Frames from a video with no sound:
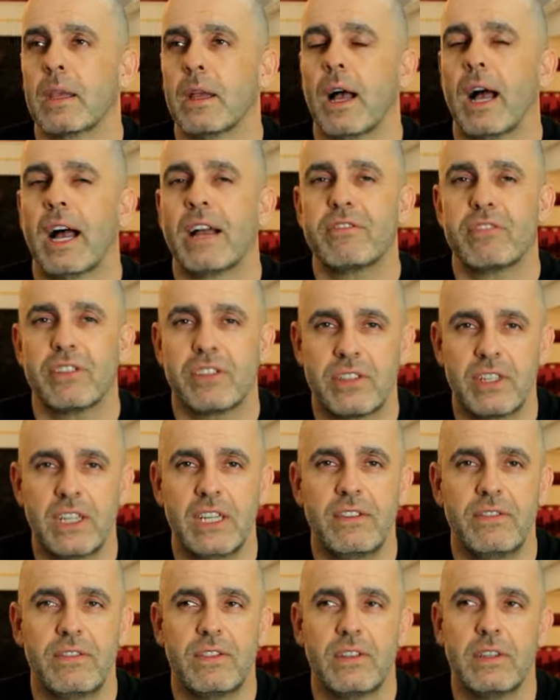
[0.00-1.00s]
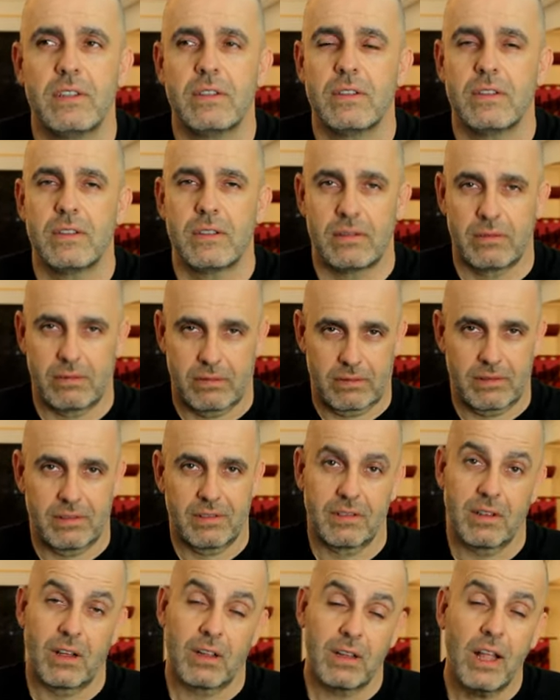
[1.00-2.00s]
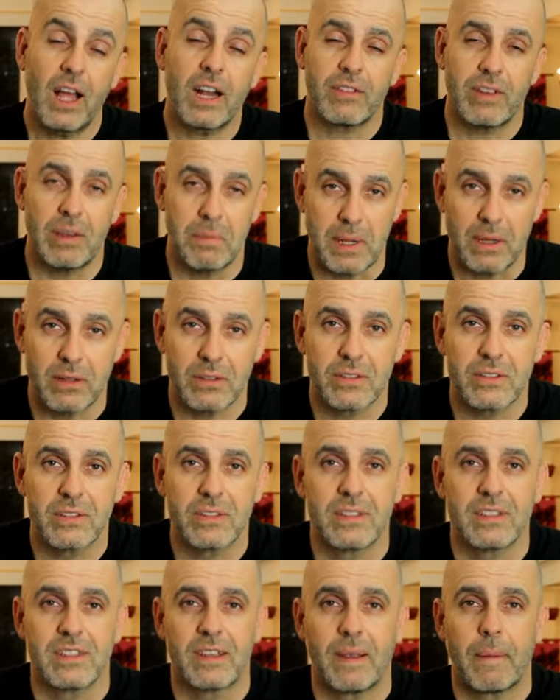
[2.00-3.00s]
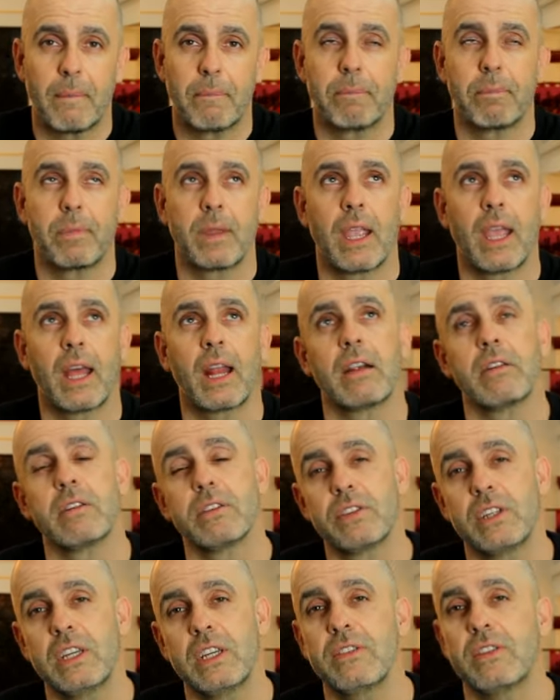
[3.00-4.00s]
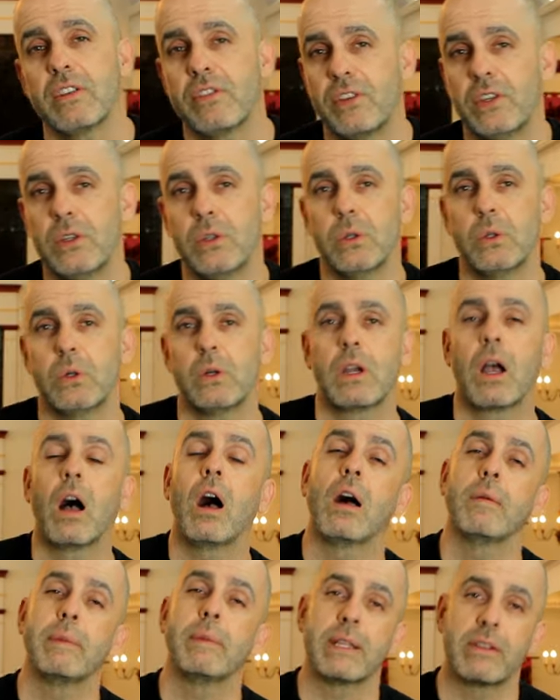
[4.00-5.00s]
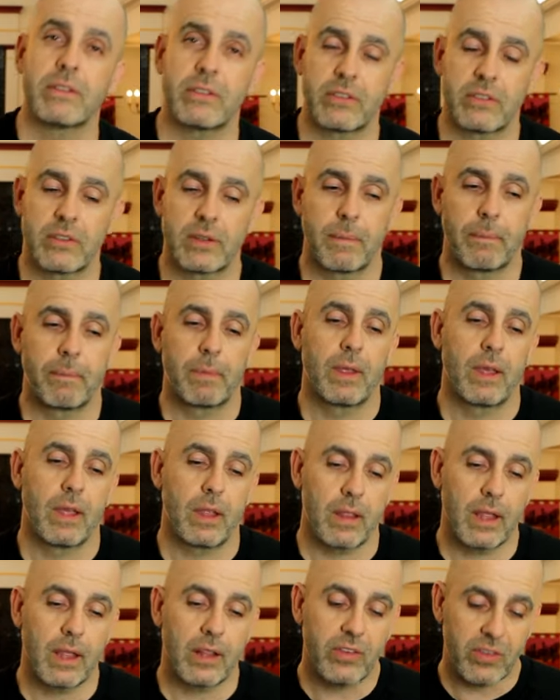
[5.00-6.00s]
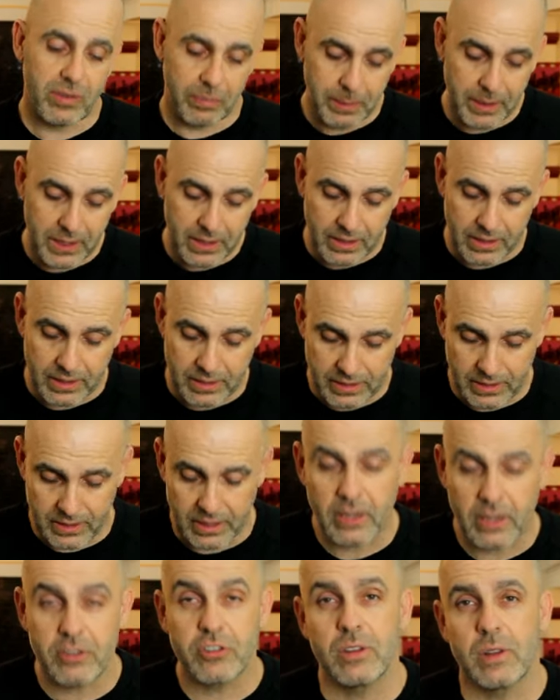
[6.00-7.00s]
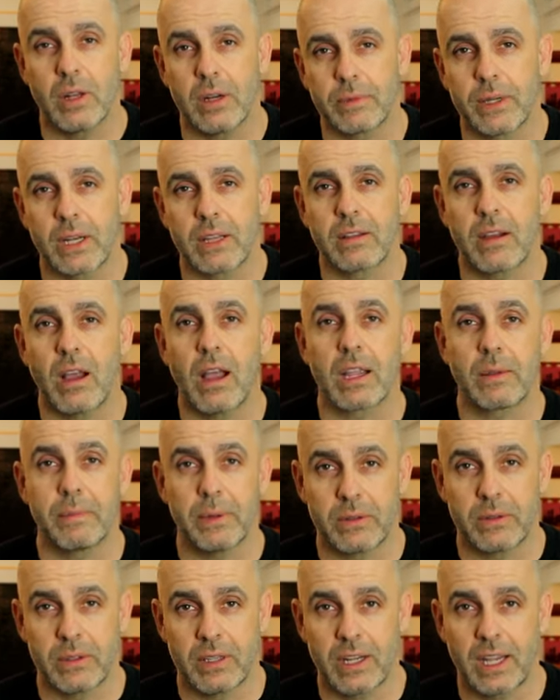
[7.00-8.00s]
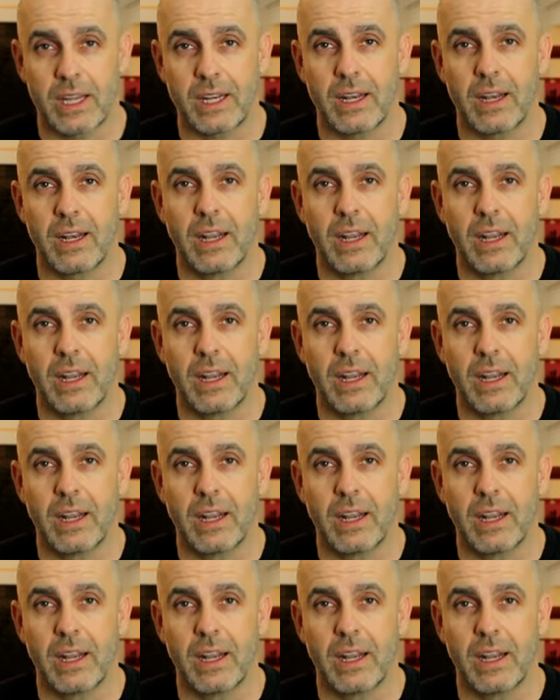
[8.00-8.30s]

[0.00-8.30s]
I've received a lot of emails, and I received a few comments that speak to the issue that I'm going to talk about tonight.